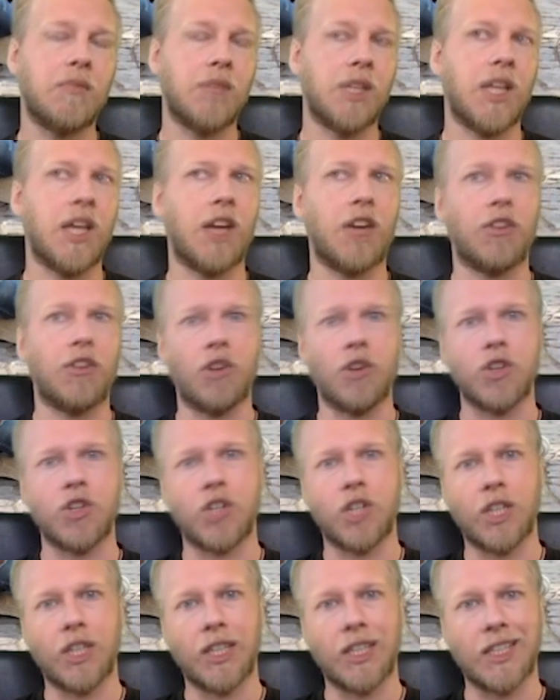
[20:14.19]
be that
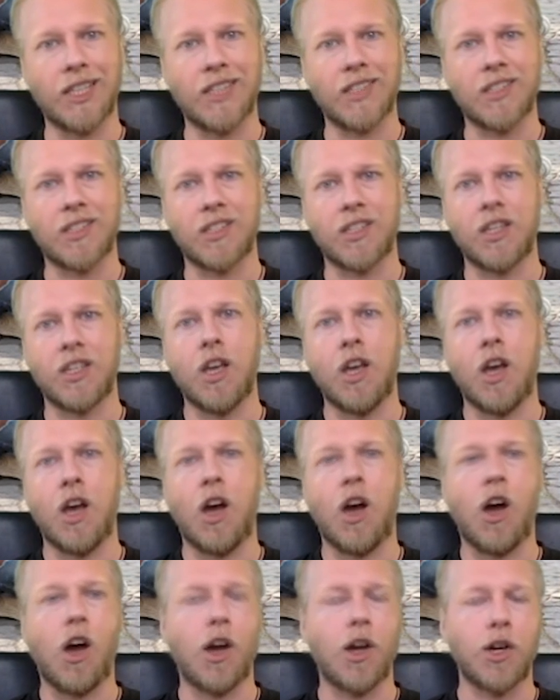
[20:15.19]
grocery lists,
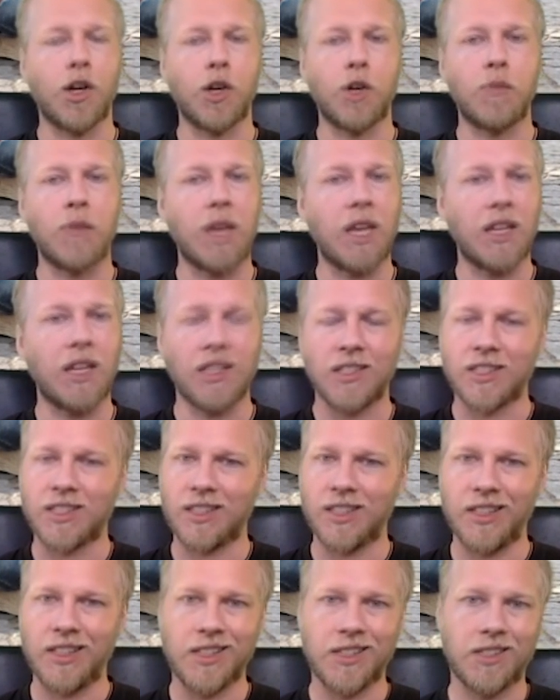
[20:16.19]
auto maintenance
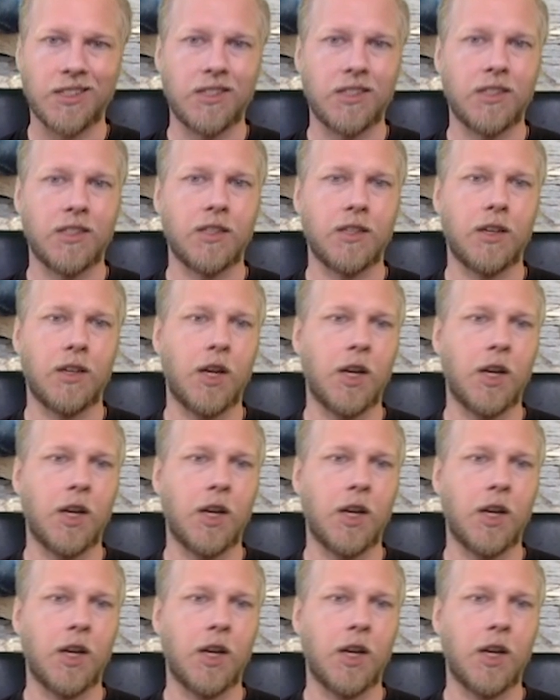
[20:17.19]
lists,